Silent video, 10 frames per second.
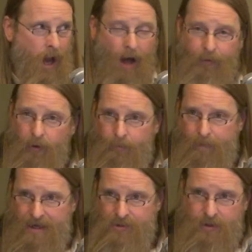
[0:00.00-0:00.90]
Other
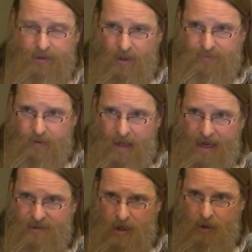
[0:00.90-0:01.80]
major
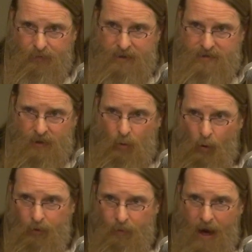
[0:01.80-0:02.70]
industrialized countries and,
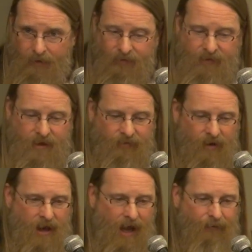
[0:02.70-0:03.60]
quote, democracies
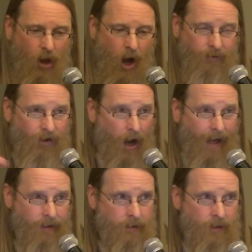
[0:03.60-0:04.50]
have long
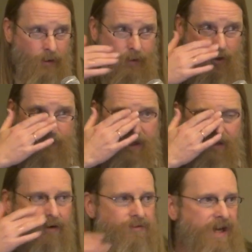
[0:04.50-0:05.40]
taught critical media
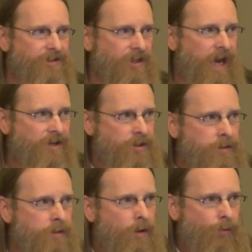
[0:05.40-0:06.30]
literacy
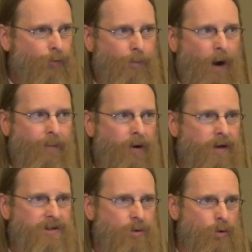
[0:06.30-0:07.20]
education through
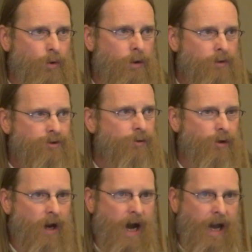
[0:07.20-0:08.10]
primary school,
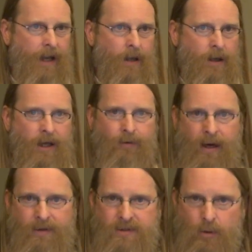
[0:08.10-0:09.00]
junior high, and
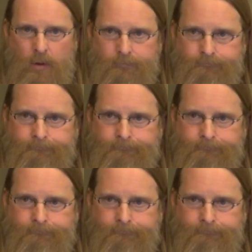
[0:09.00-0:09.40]
grade school.